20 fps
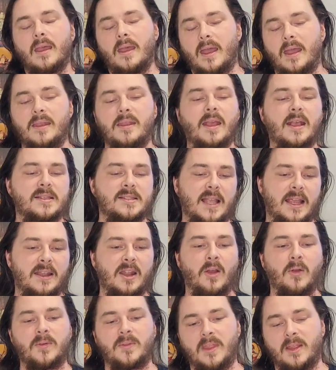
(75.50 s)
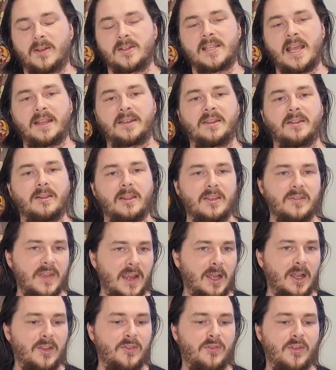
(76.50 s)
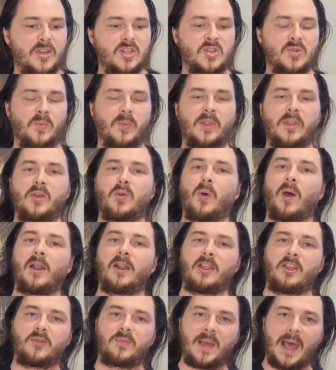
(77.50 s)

And yes, I know, they're technically very efficient with the quantity of